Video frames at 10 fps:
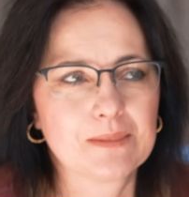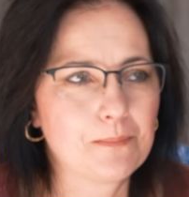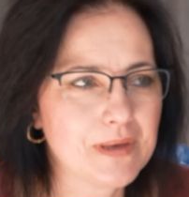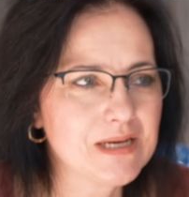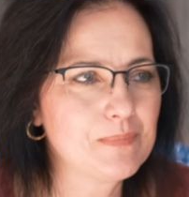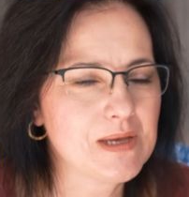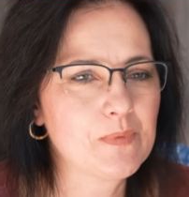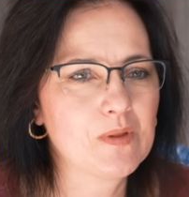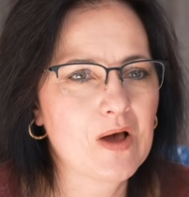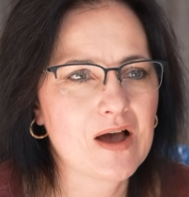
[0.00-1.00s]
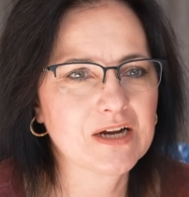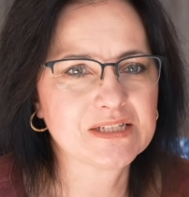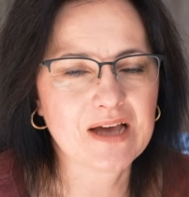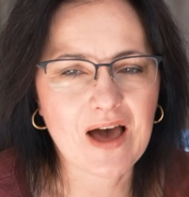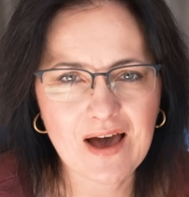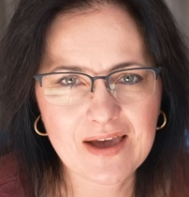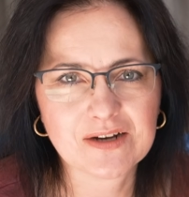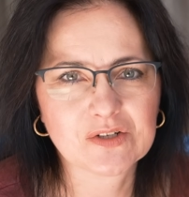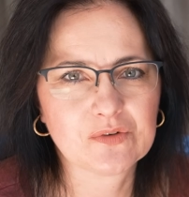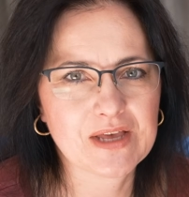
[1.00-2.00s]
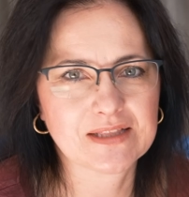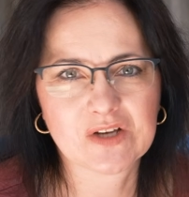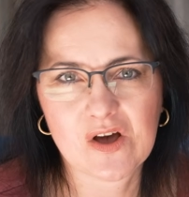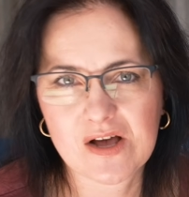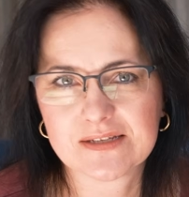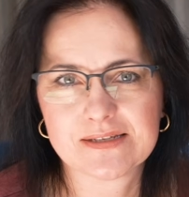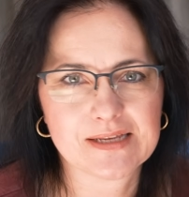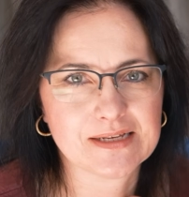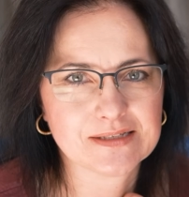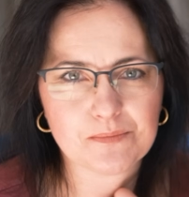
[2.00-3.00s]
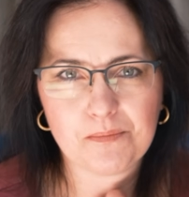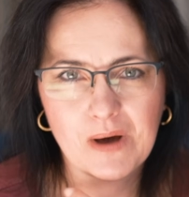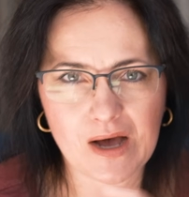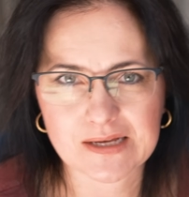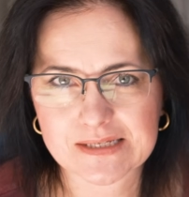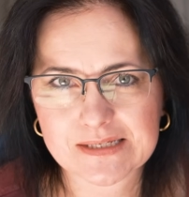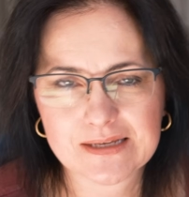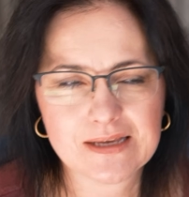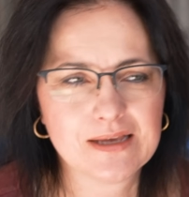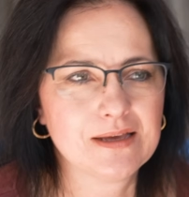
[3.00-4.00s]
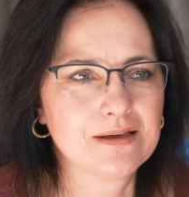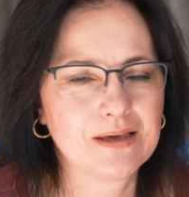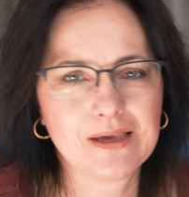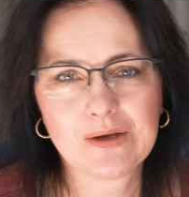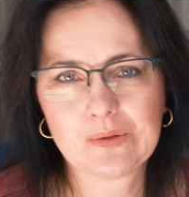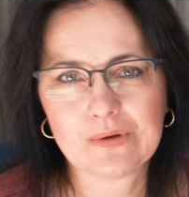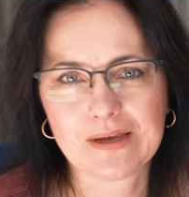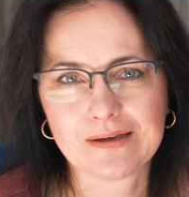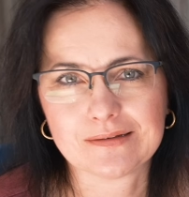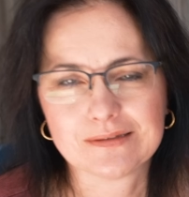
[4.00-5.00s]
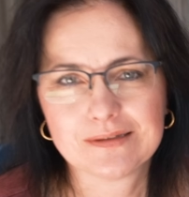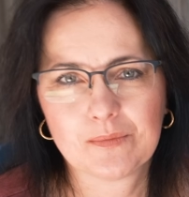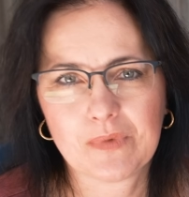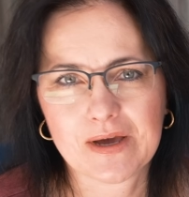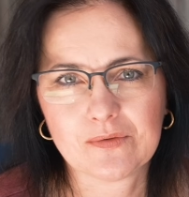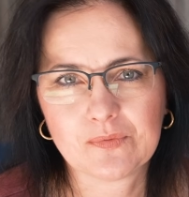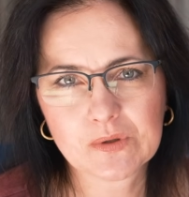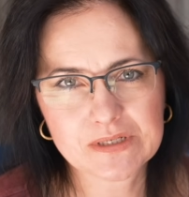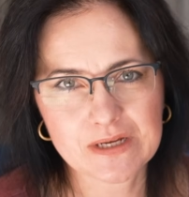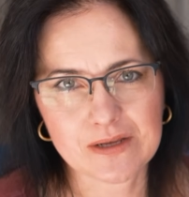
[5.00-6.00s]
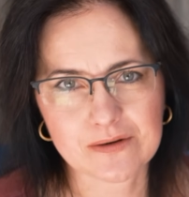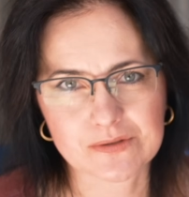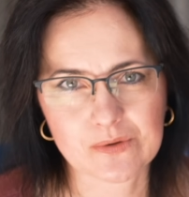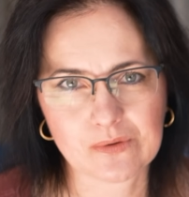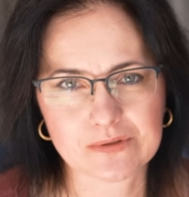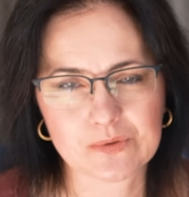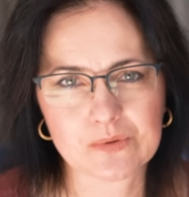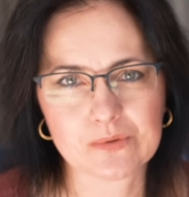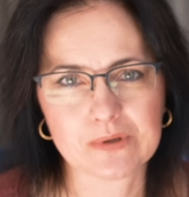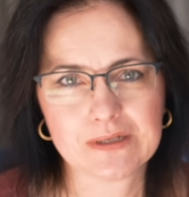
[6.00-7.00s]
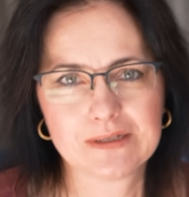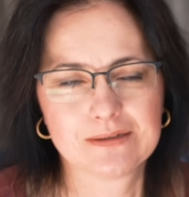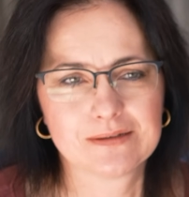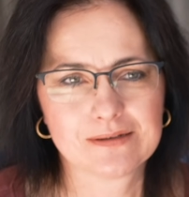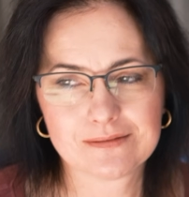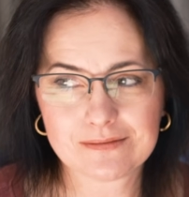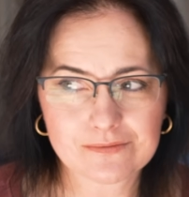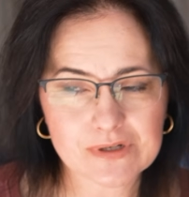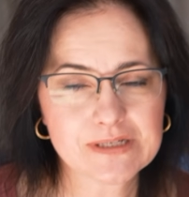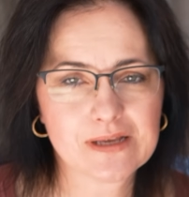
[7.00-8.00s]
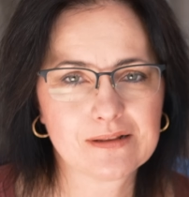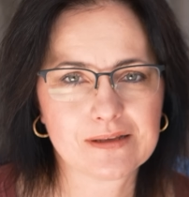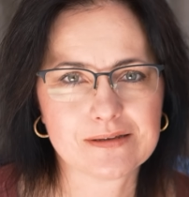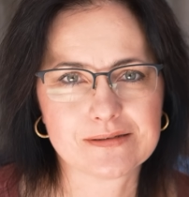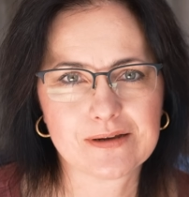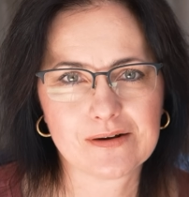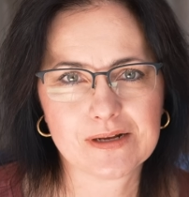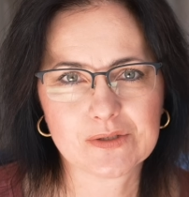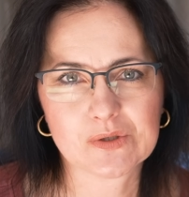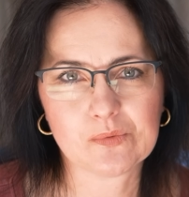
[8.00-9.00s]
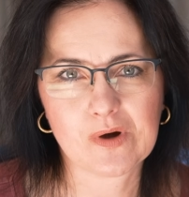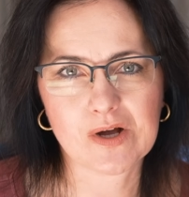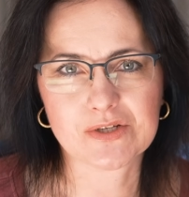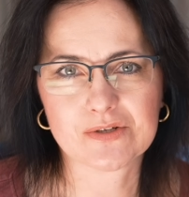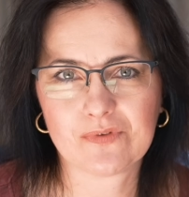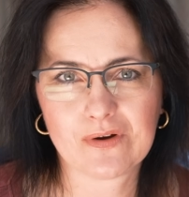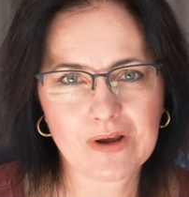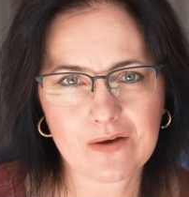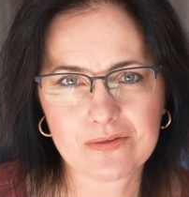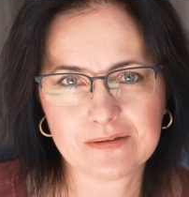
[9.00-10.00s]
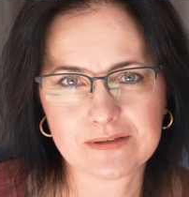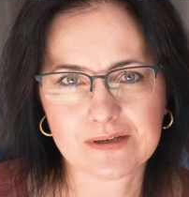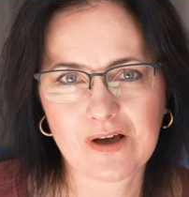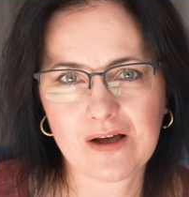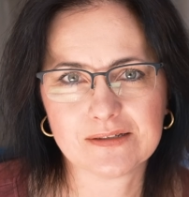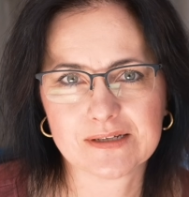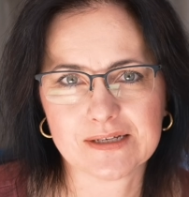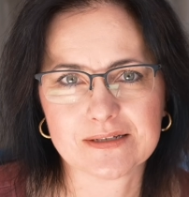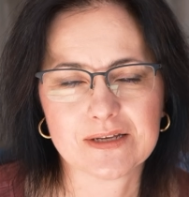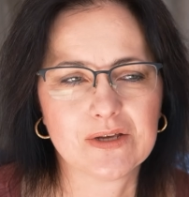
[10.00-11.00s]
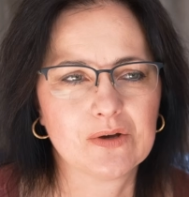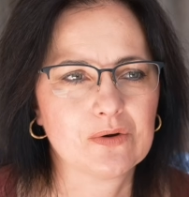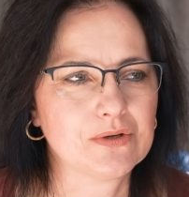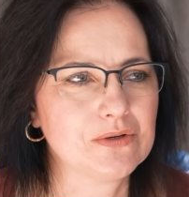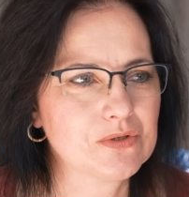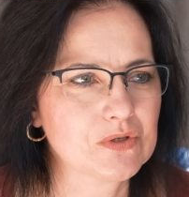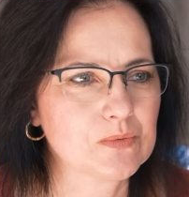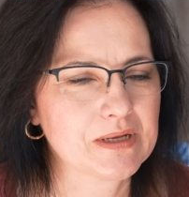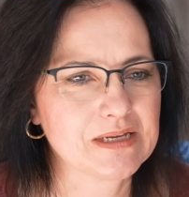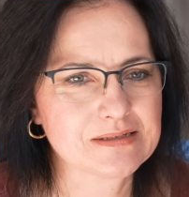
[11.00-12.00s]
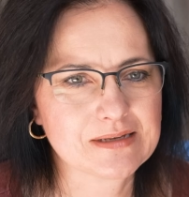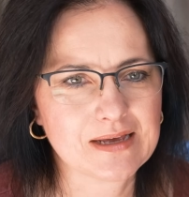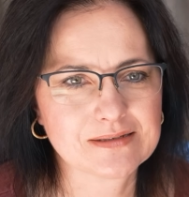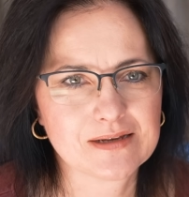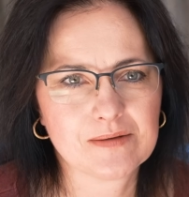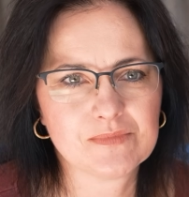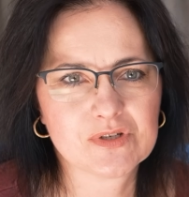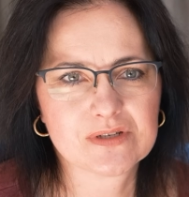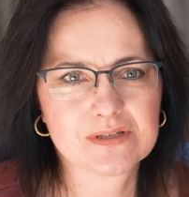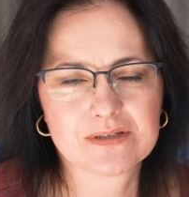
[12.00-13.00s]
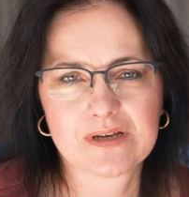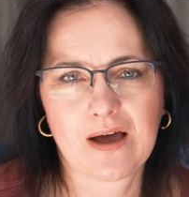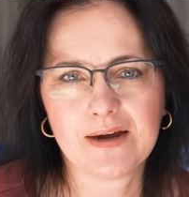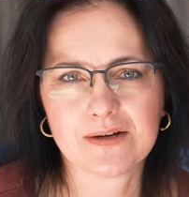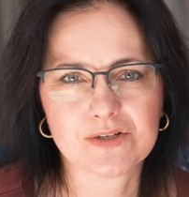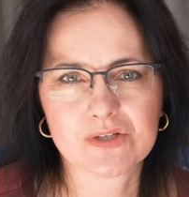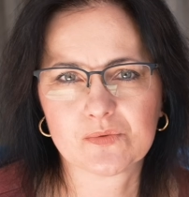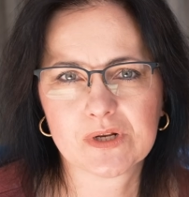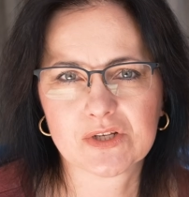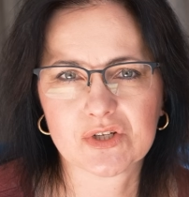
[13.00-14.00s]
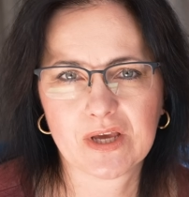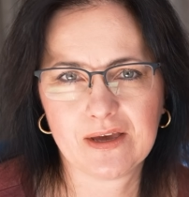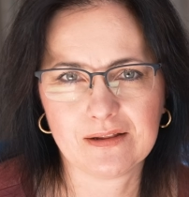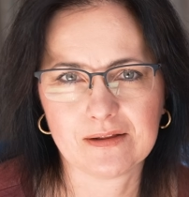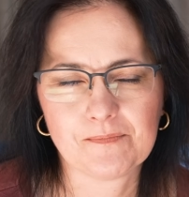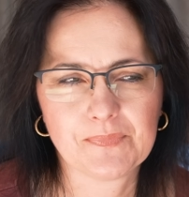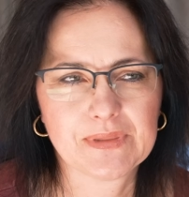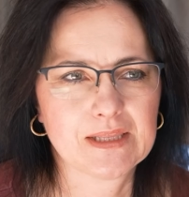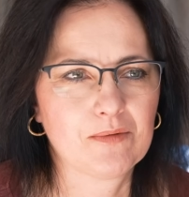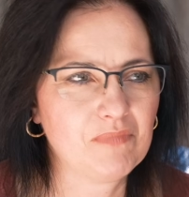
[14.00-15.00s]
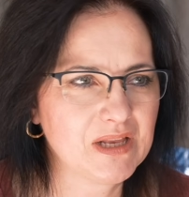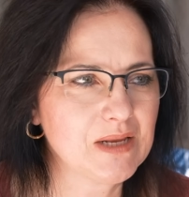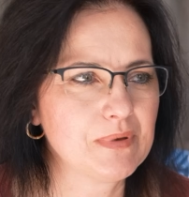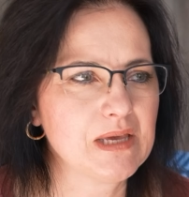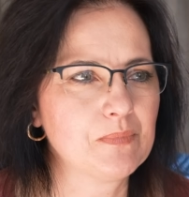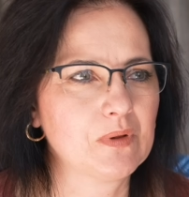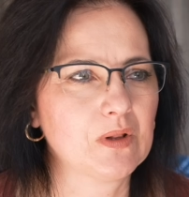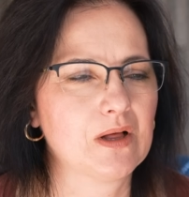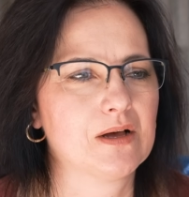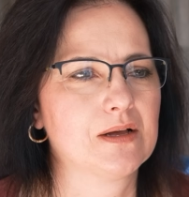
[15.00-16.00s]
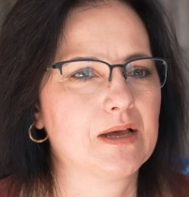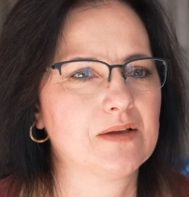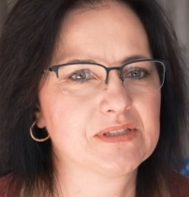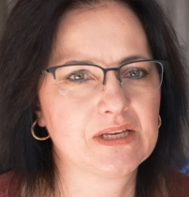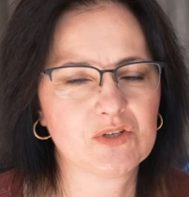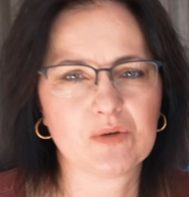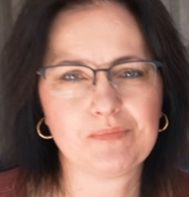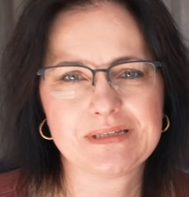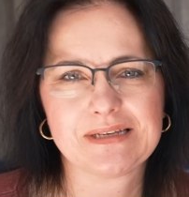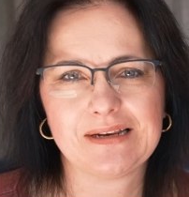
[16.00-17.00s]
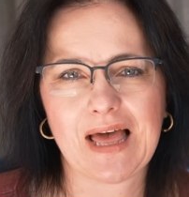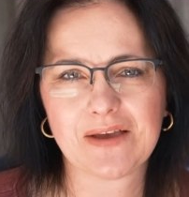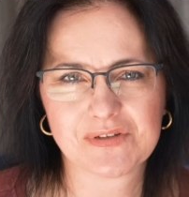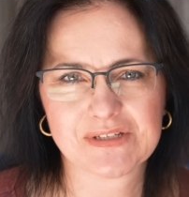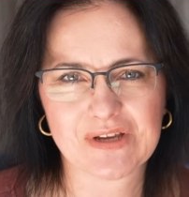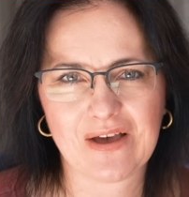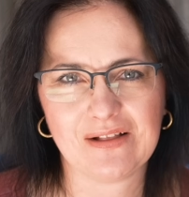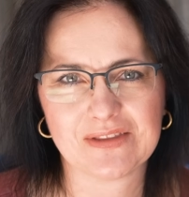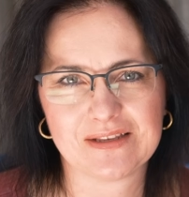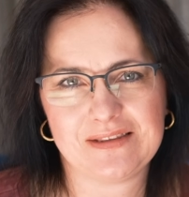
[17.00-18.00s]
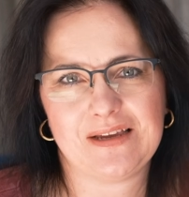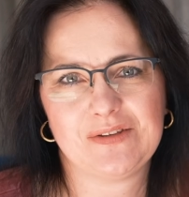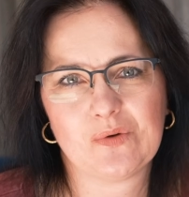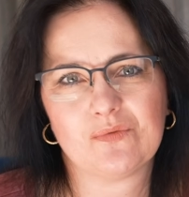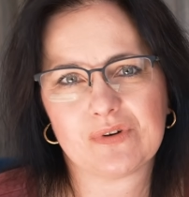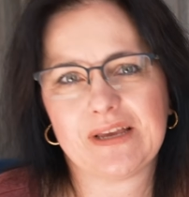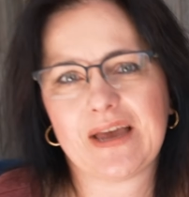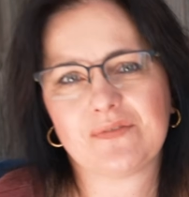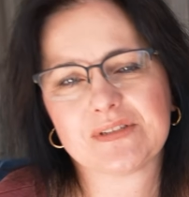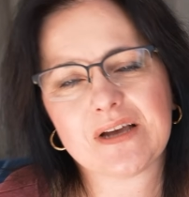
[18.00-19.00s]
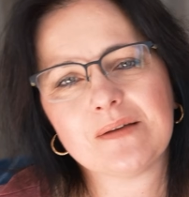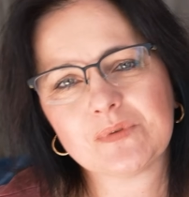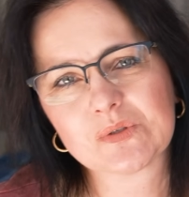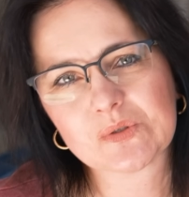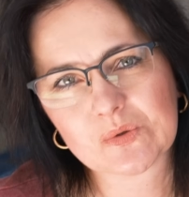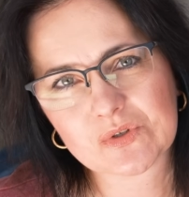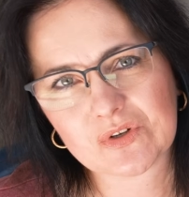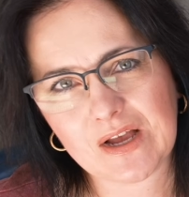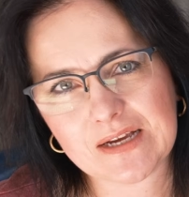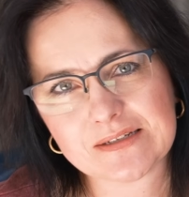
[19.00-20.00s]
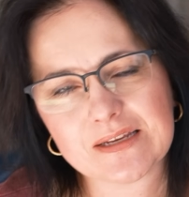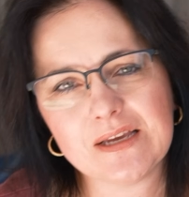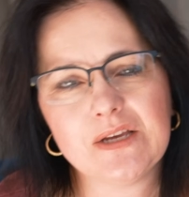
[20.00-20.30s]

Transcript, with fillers: Many people are tired of that constant buzz, including my fourteen years old, who recently is starting to watch very authentic content on YouTube, and he says, I'm just tired, I just want to chill. Many people have such a busy lifestyle that they don't really have time to socialize.